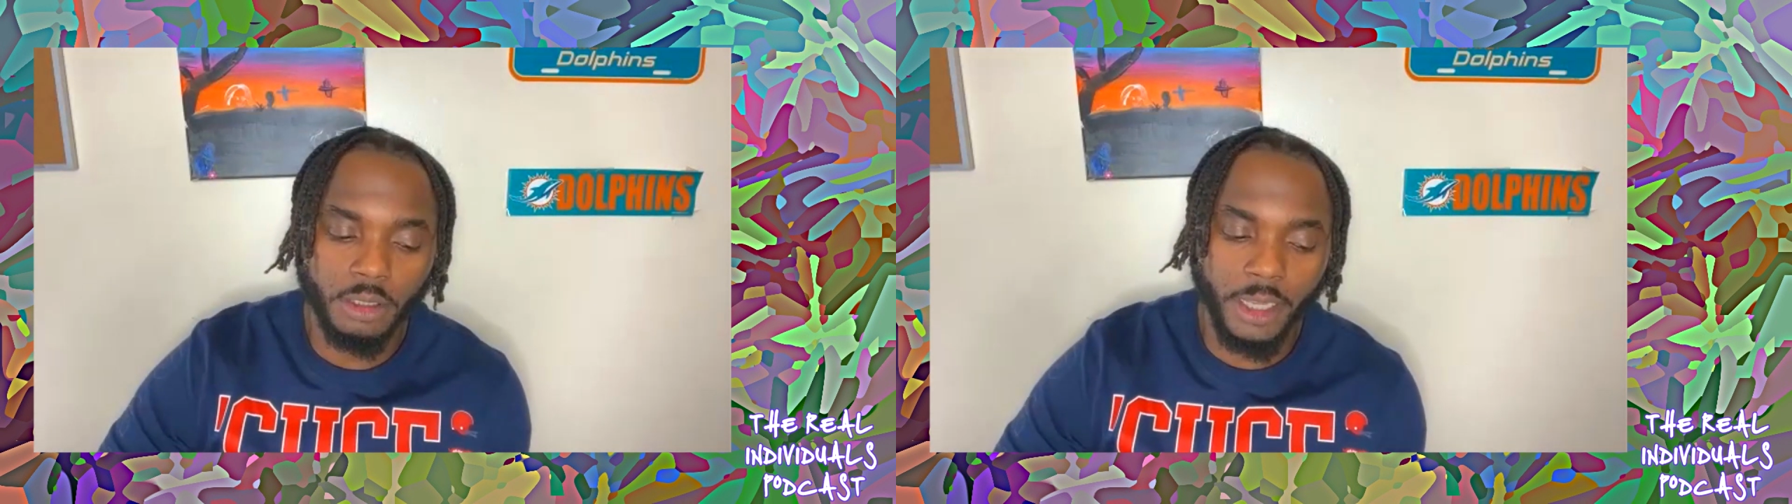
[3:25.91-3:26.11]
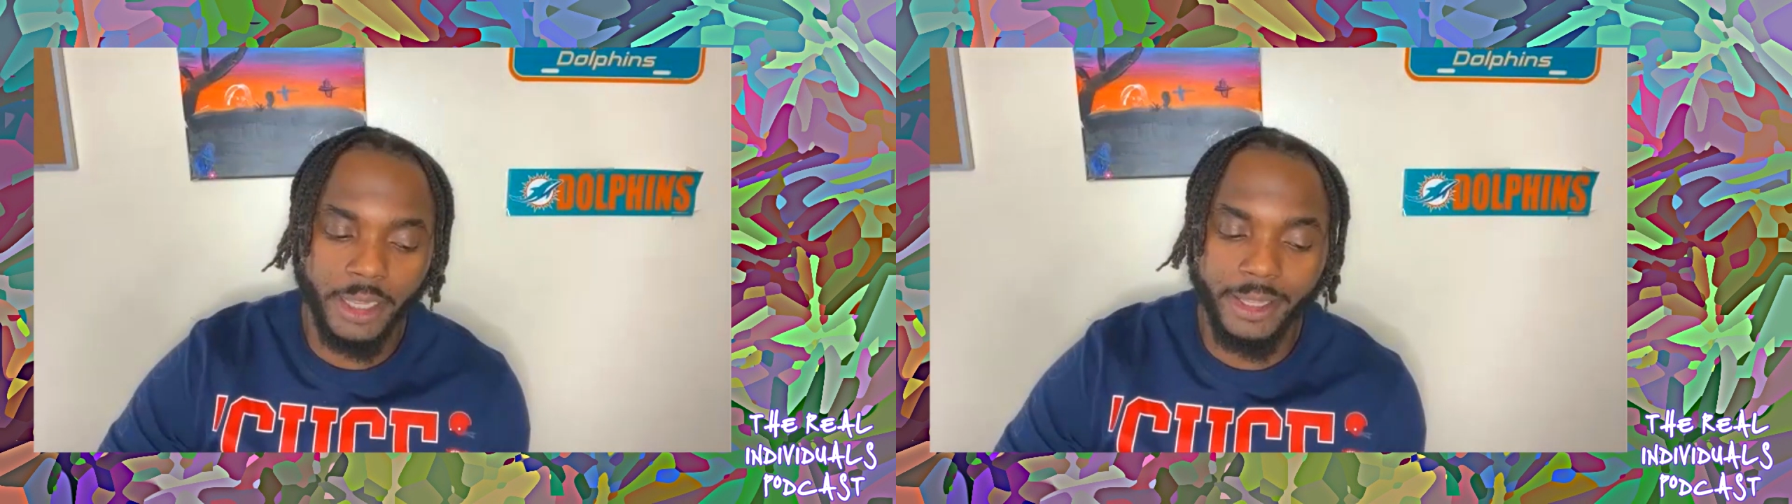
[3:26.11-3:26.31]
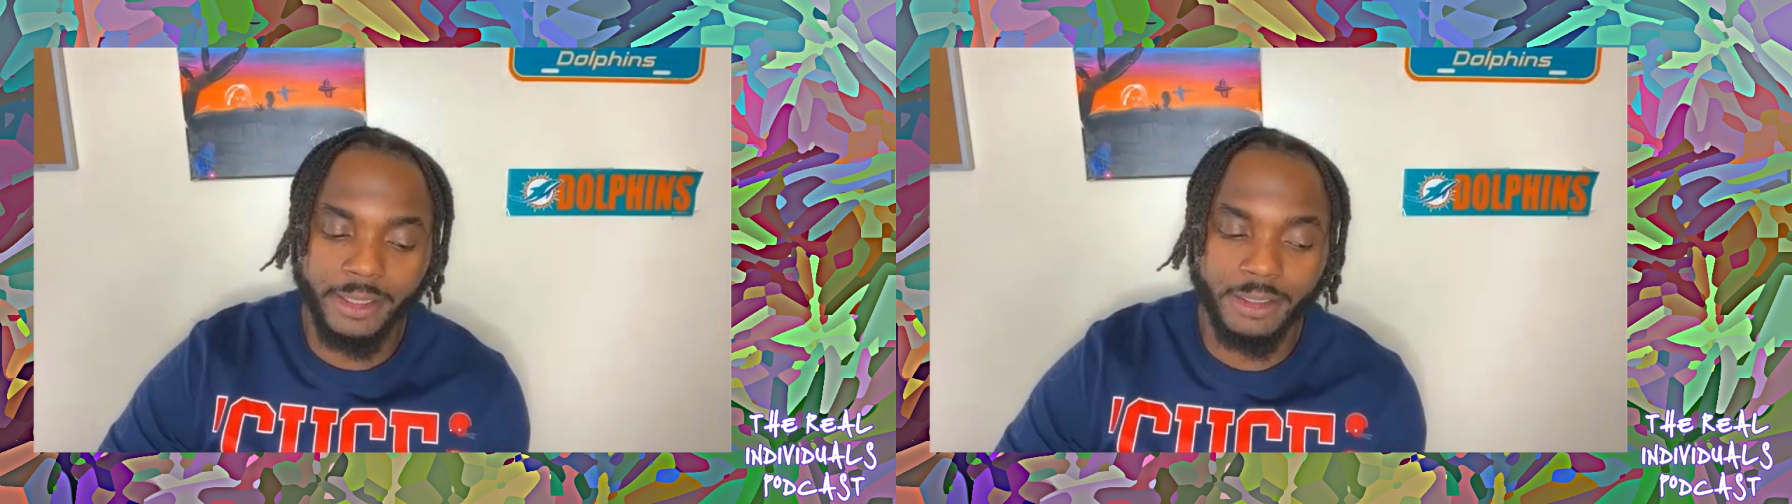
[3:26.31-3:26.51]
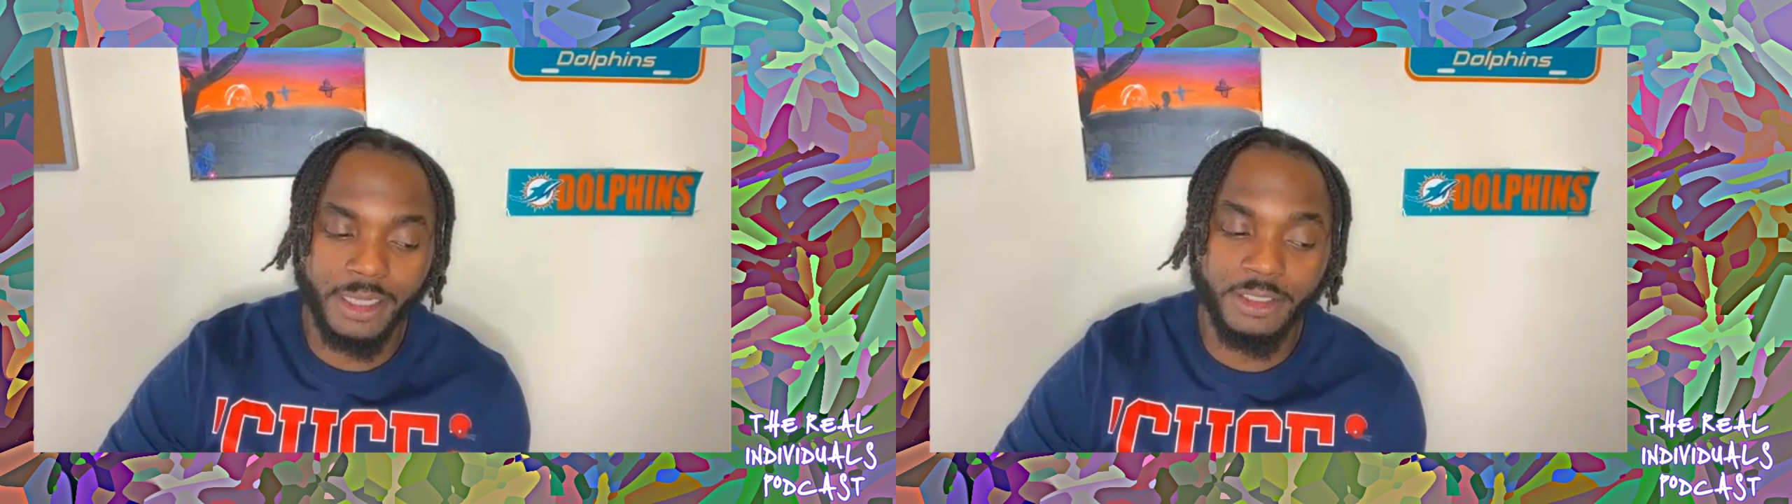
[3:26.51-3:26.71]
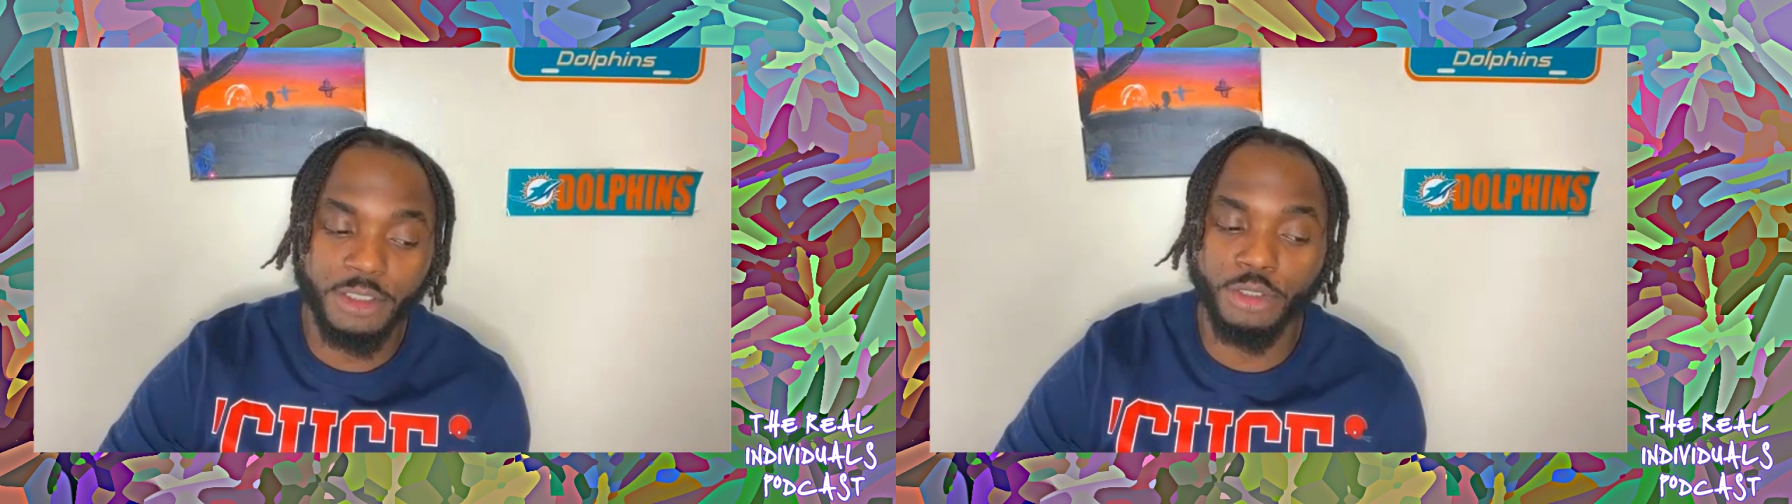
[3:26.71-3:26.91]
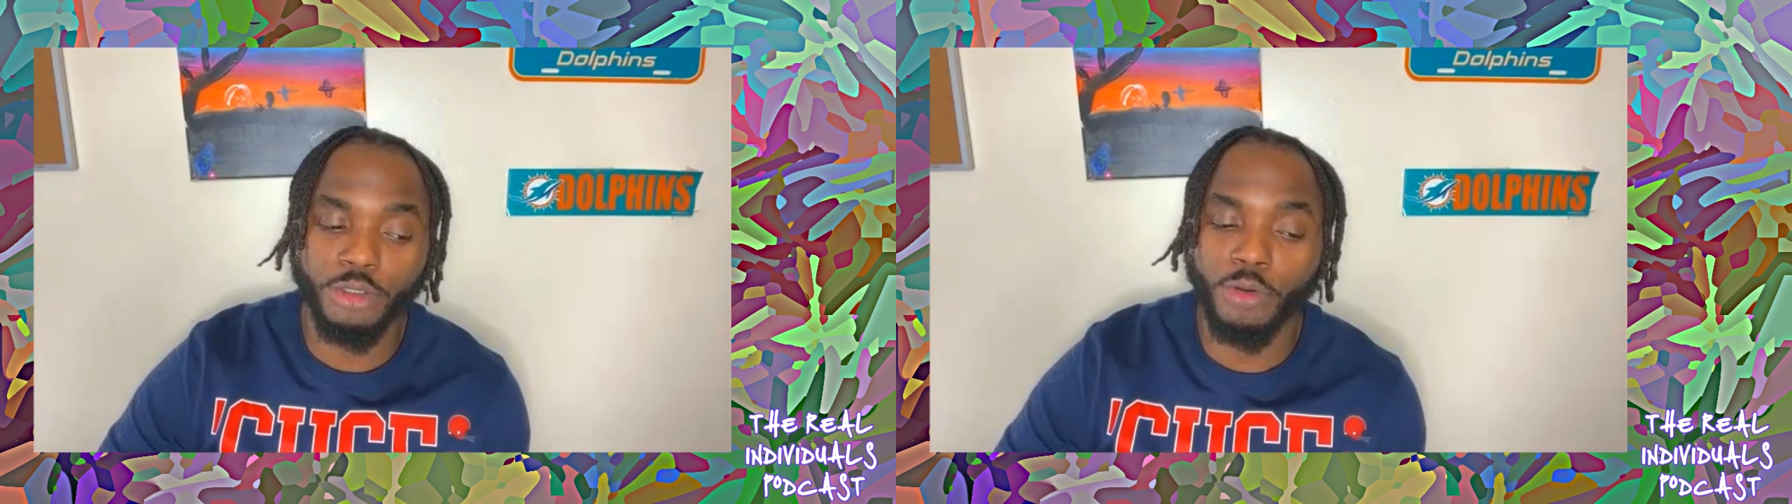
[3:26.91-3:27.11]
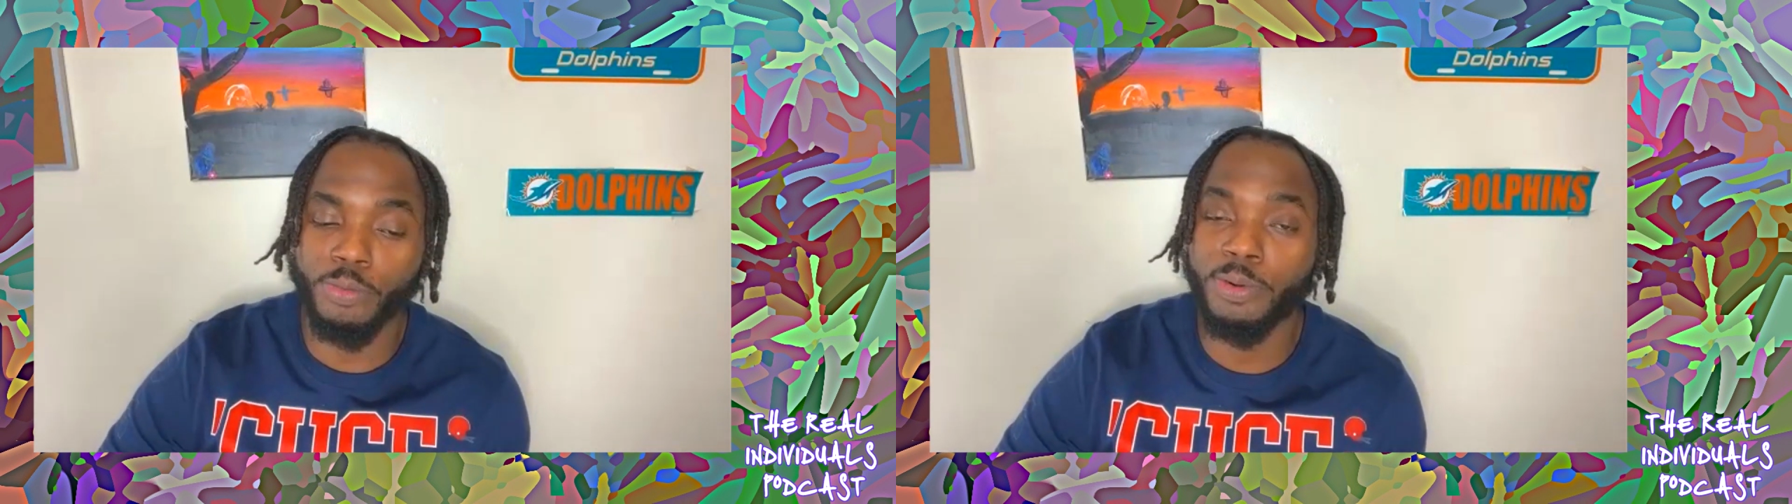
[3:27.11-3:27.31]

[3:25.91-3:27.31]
hey, that's your